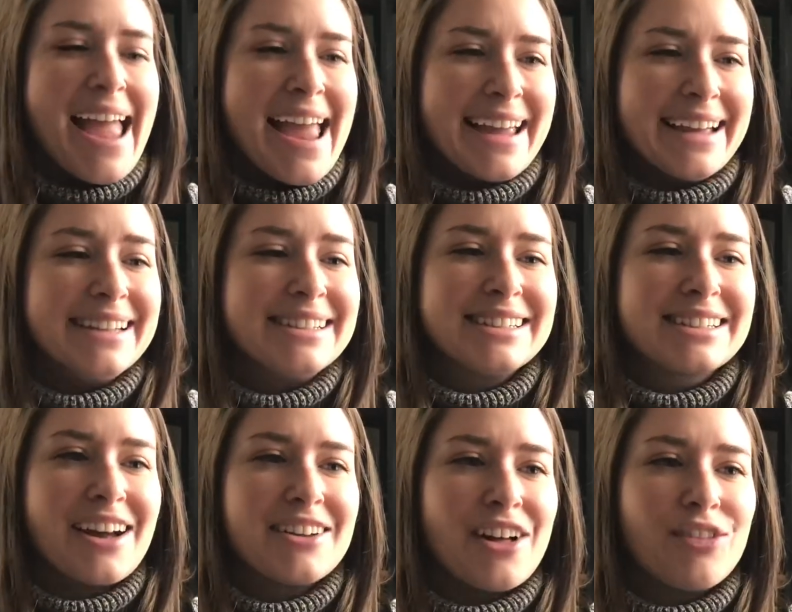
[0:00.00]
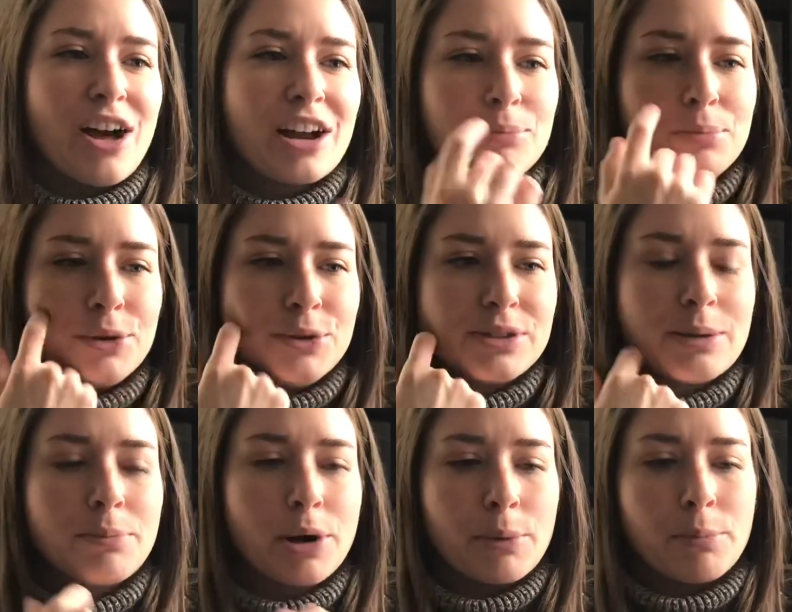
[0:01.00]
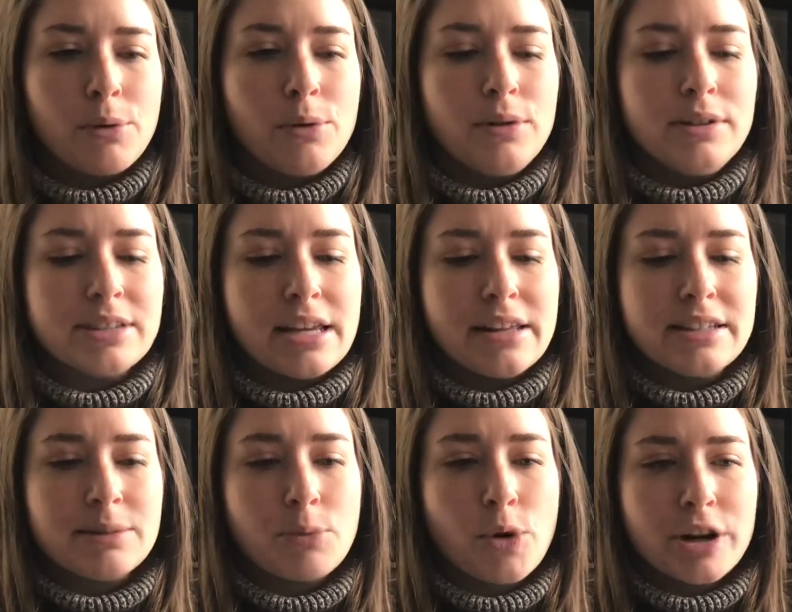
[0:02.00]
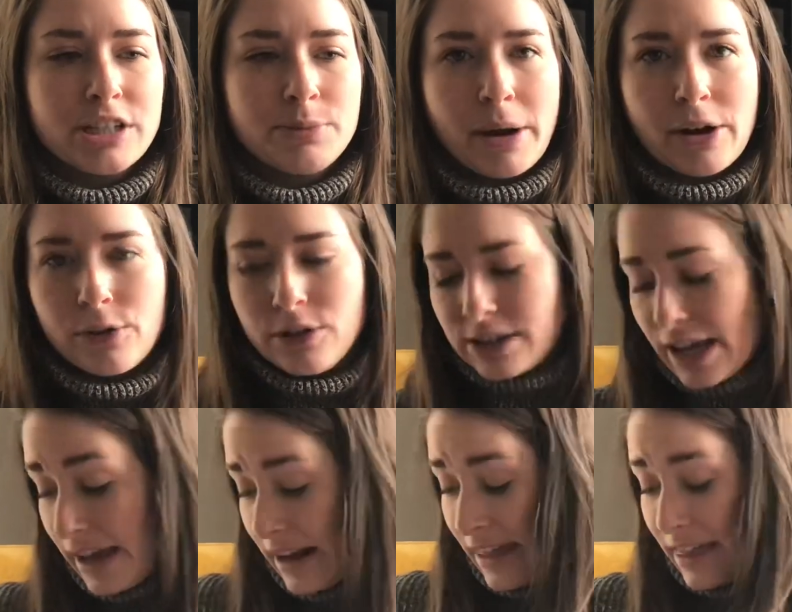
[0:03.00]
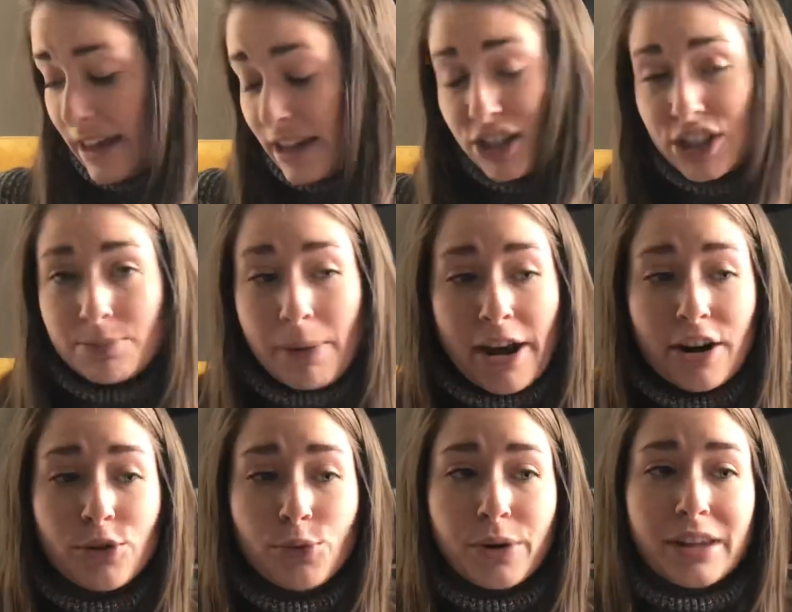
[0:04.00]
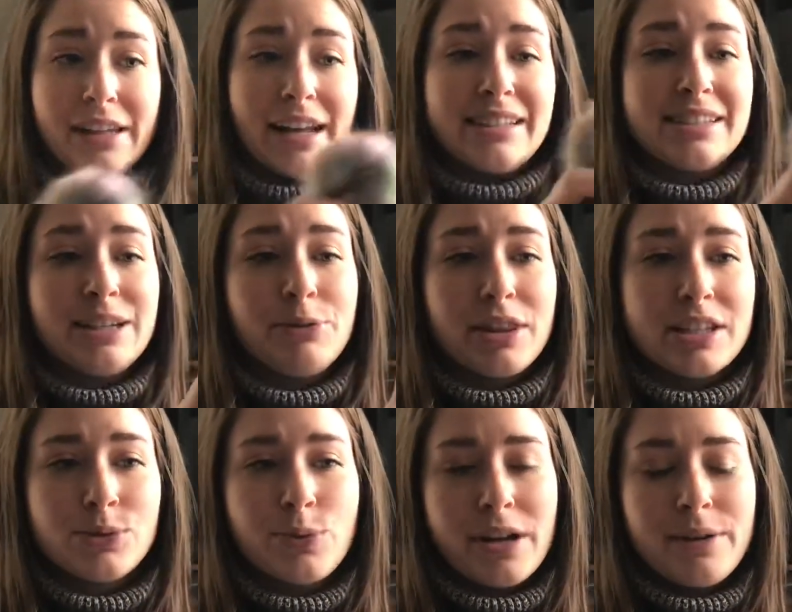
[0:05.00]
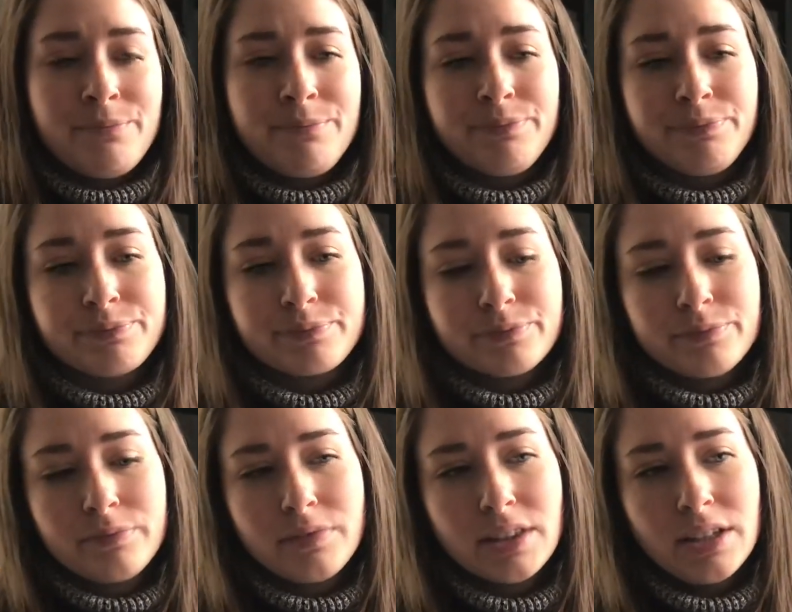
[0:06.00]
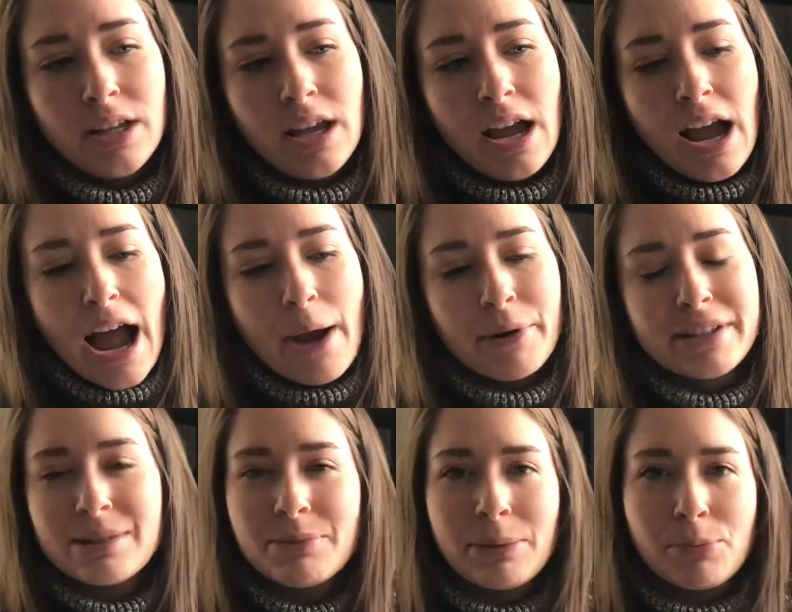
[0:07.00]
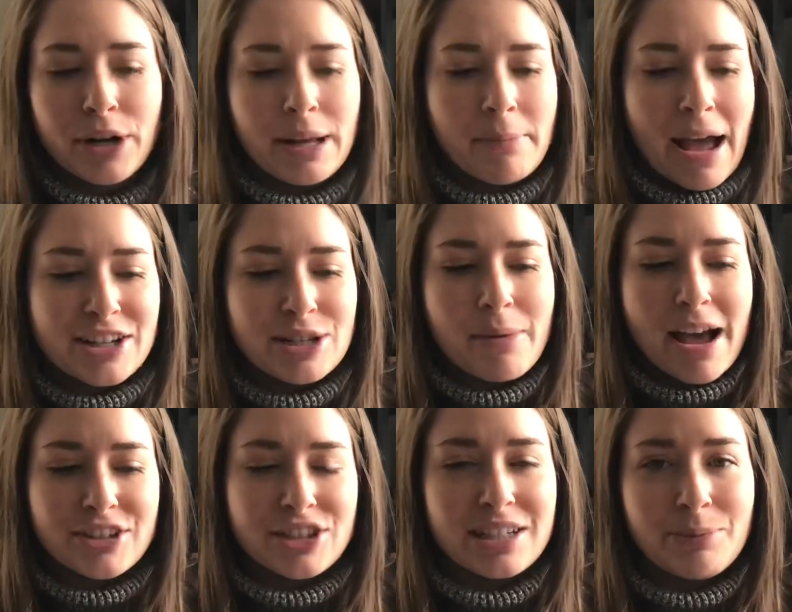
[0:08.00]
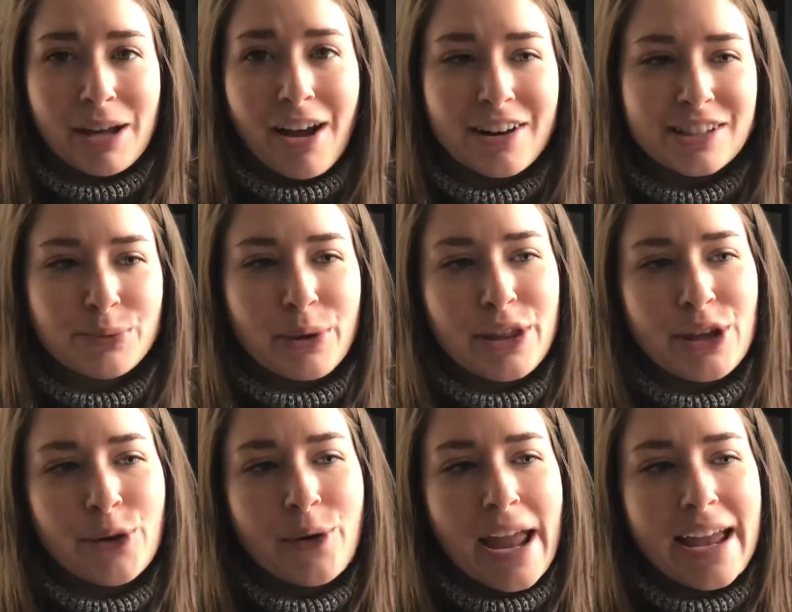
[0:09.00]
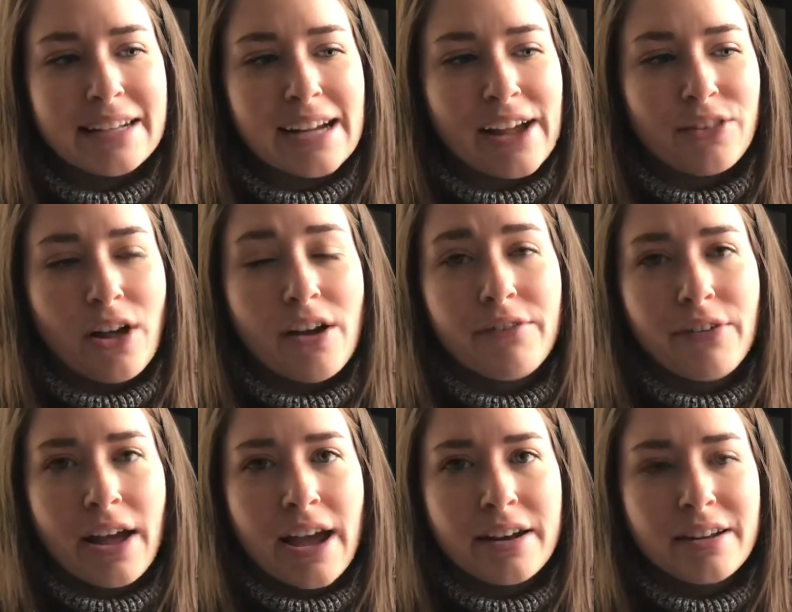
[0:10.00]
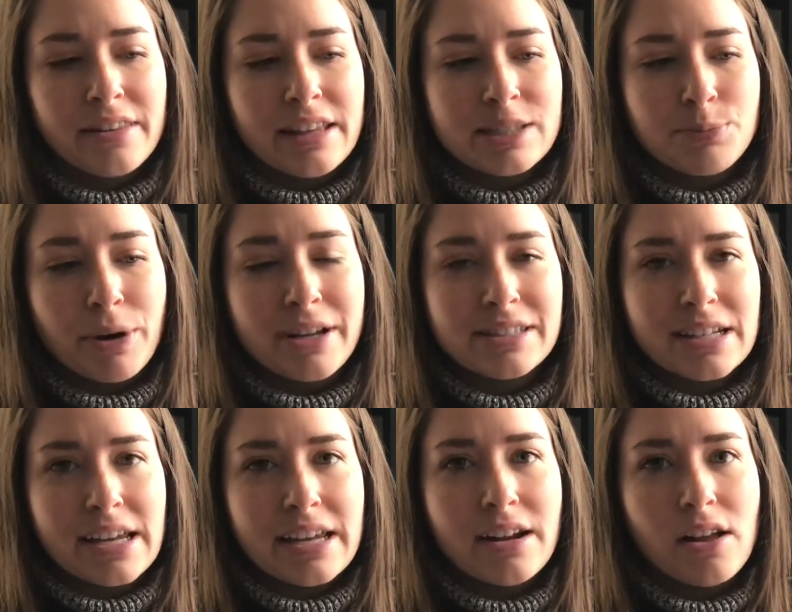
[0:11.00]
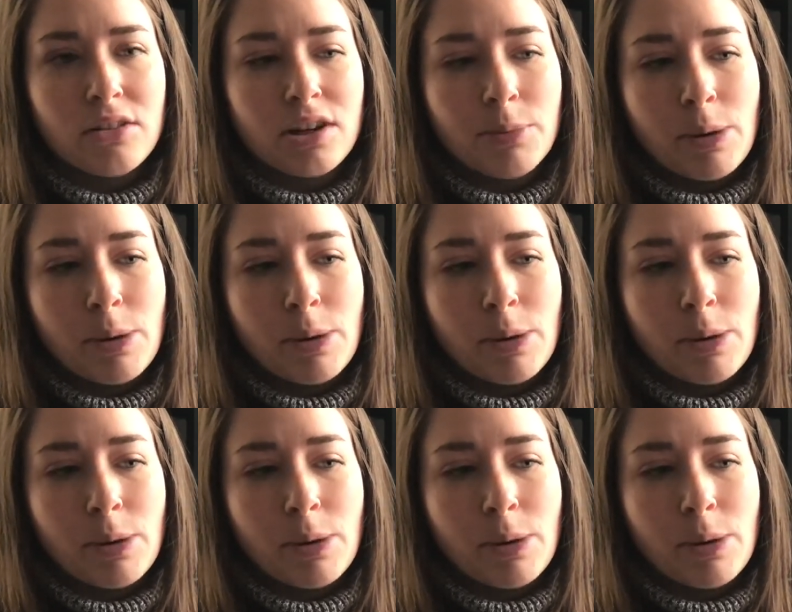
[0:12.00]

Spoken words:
And it's got a lot of blues and purples and then some orange speckles, and I think it just paired really nicely with this one. I wanted something pretty matchy-matchy, to be honest with you, and I love that this brings in a little